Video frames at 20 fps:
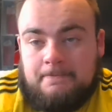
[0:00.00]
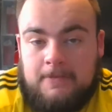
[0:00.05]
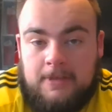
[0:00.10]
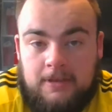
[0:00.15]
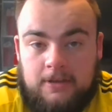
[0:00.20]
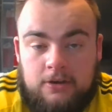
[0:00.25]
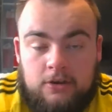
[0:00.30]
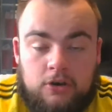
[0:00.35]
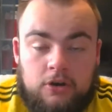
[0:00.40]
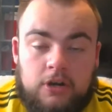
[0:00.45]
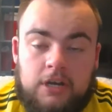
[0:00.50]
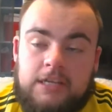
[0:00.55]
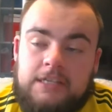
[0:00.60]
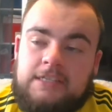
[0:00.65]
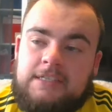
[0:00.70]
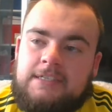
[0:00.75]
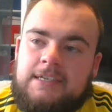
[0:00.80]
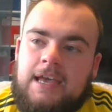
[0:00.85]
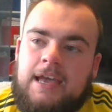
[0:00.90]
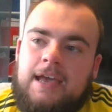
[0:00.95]
You know,
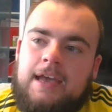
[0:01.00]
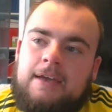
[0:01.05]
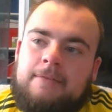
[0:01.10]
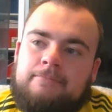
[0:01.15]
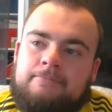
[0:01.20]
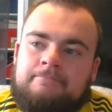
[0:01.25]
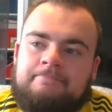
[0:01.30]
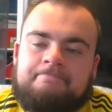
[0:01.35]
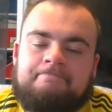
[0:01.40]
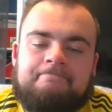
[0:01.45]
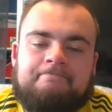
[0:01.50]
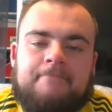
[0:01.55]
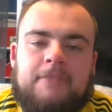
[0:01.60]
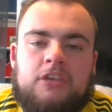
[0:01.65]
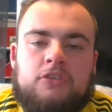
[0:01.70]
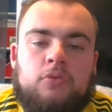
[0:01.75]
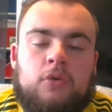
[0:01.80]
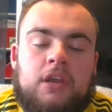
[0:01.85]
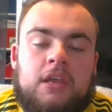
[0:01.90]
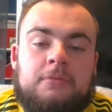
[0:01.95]
it's
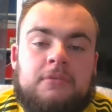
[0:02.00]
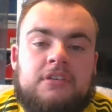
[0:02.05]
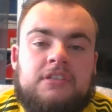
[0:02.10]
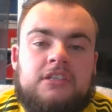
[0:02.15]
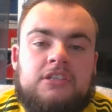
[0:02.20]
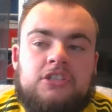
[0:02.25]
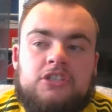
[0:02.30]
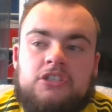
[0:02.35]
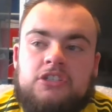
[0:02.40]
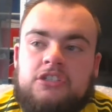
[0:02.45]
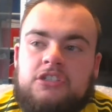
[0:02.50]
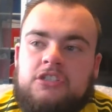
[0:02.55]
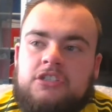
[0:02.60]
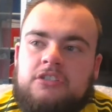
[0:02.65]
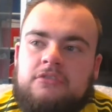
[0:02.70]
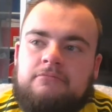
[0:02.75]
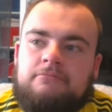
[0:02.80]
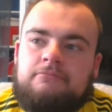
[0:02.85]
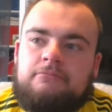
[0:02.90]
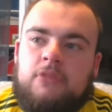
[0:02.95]
one of the
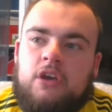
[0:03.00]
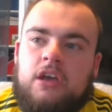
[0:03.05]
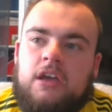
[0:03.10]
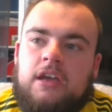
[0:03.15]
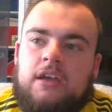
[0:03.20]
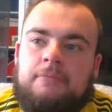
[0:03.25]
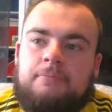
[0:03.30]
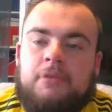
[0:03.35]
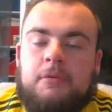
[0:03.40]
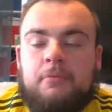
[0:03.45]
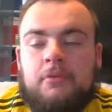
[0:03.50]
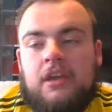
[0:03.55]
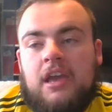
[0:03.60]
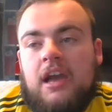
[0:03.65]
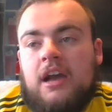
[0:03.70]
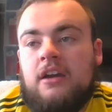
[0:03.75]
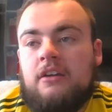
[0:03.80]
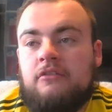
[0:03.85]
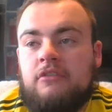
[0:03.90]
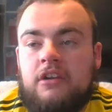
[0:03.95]
decisions where people
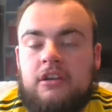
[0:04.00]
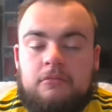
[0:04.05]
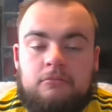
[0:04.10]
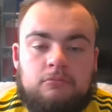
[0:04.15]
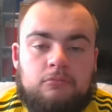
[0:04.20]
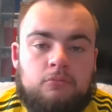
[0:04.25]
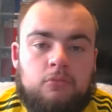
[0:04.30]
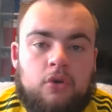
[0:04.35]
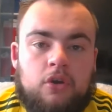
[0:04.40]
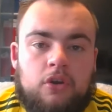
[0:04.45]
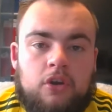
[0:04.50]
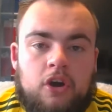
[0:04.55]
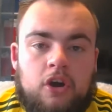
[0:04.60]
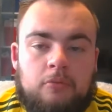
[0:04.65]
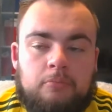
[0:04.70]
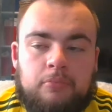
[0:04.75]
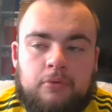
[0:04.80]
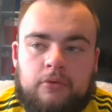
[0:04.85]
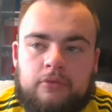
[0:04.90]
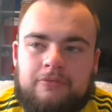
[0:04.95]
get angry and
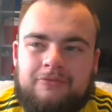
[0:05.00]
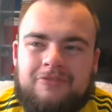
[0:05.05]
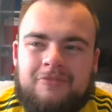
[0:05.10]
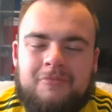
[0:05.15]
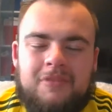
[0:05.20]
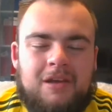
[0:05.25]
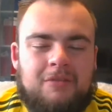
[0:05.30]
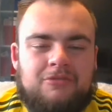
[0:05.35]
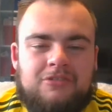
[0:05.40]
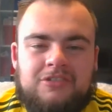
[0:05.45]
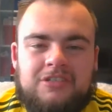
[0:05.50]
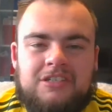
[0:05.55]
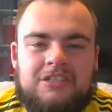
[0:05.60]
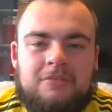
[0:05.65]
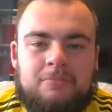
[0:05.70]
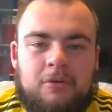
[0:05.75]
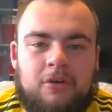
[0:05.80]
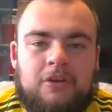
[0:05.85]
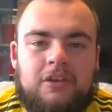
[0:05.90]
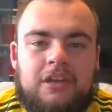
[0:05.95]
whatnot. But for me, I'm just
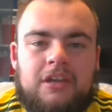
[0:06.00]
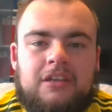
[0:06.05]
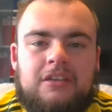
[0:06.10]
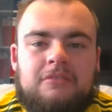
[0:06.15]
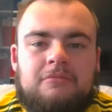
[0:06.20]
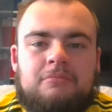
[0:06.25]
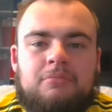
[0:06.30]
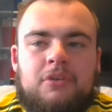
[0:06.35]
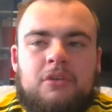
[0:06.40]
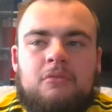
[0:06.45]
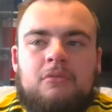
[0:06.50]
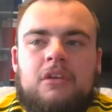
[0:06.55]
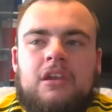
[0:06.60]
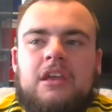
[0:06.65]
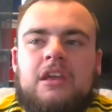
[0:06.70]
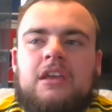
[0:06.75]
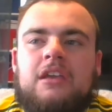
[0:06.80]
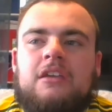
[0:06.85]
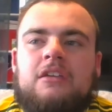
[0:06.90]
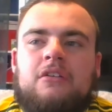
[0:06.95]
disappointed.
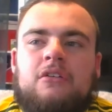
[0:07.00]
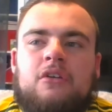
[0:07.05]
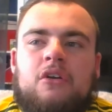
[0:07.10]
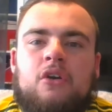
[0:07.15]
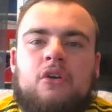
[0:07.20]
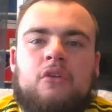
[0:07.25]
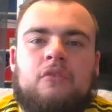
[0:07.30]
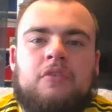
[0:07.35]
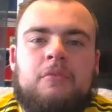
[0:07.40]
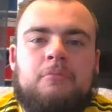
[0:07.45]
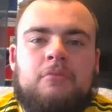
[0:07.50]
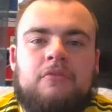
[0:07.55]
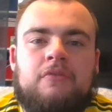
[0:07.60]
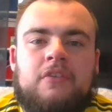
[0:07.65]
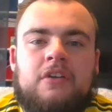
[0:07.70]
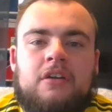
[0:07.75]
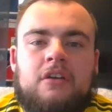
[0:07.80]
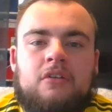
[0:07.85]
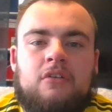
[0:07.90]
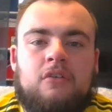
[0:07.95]
Purely
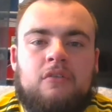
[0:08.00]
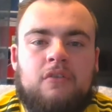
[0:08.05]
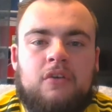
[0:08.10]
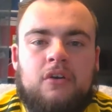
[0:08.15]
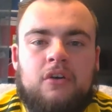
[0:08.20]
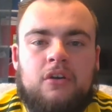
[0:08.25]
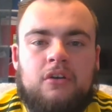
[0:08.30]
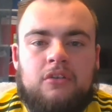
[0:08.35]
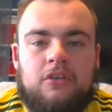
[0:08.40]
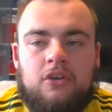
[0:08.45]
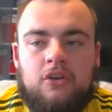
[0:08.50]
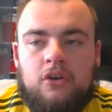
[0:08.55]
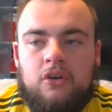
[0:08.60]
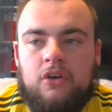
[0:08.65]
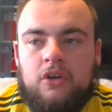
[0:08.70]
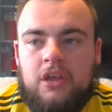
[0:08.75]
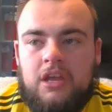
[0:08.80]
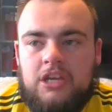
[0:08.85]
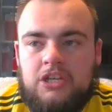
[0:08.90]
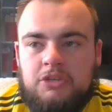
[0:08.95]
over you
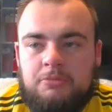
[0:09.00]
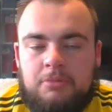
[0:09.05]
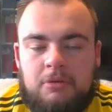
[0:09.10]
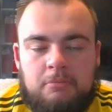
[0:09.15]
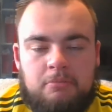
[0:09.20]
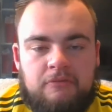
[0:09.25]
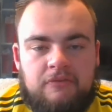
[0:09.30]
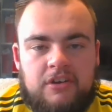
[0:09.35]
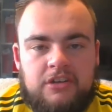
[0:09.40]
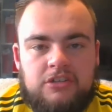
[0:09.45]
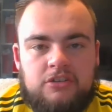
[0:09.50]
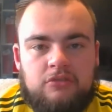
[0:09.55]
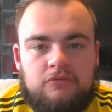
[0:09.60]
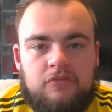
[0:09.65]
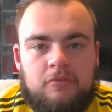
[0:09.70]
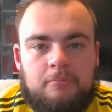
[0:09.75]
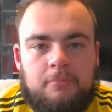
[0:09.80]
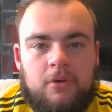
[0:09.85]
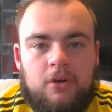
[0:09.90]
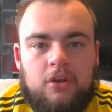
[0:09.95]
know, he should be a professional
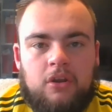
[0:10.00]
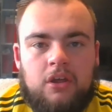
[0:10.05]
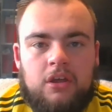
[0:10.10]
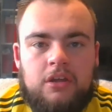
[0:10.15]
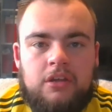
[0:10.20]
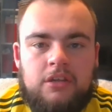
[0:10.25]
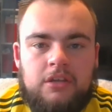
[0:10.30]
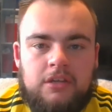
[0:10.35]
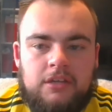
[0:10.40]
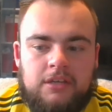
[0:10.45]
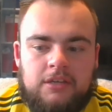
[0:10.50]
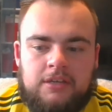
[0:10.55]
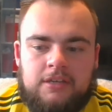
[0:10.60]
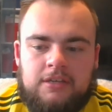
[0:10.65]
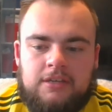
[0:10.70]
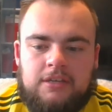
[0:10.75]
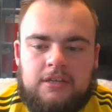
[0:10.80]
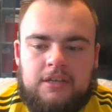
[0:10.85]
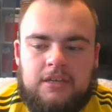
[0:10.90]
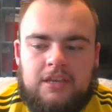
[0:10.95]
footballer,
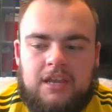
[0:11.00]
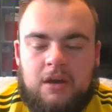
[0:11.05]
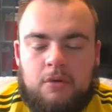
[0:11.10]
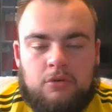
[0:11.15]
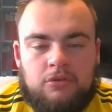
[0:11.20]
and that